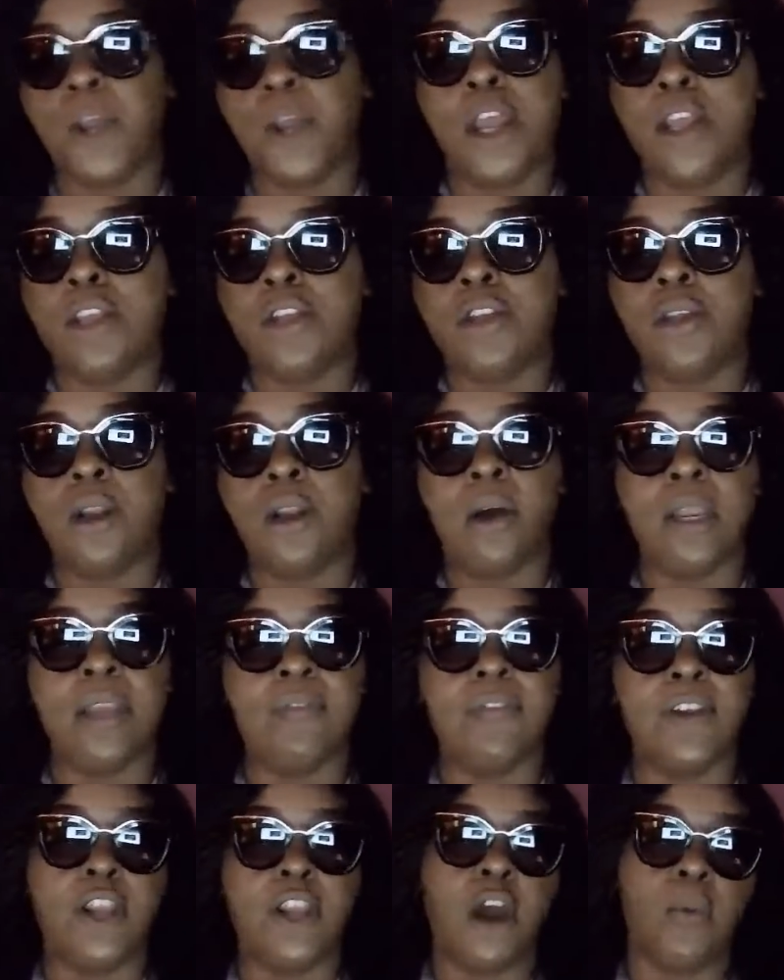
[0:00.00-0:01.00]
You don't even
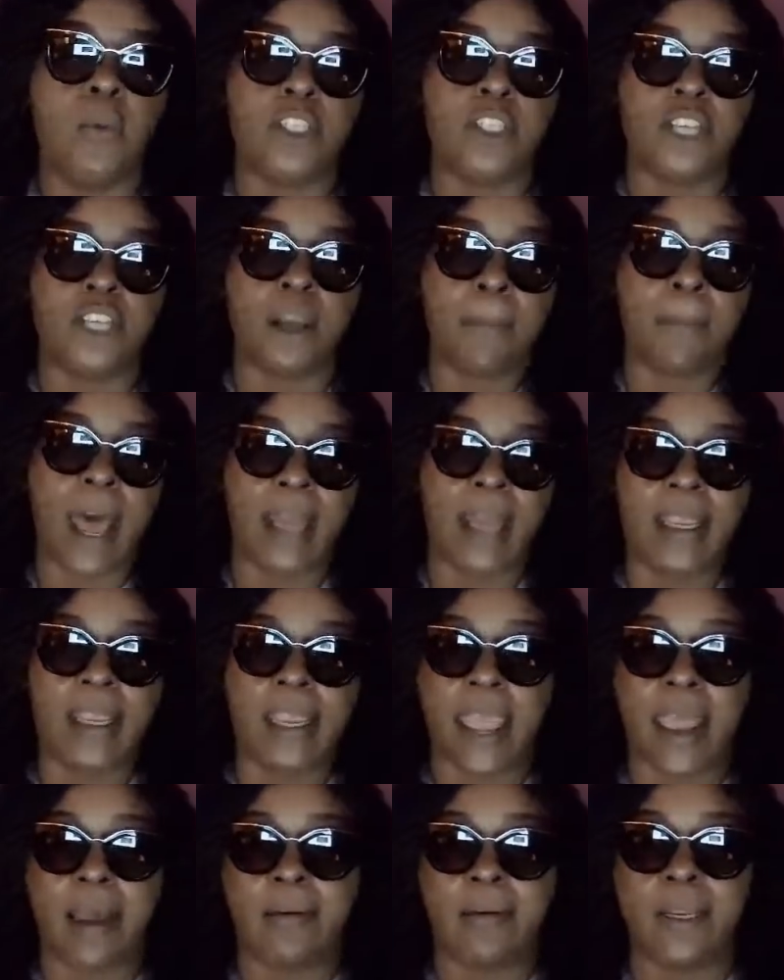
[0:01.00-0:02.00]
know what your body
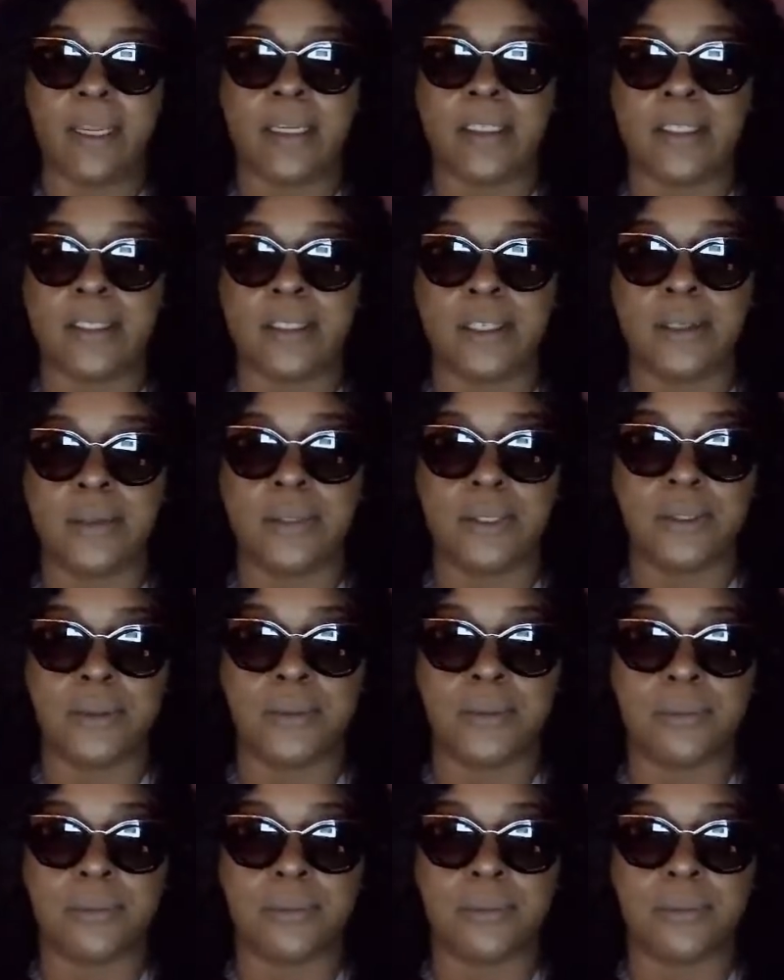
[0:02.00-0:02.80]
count is, do you?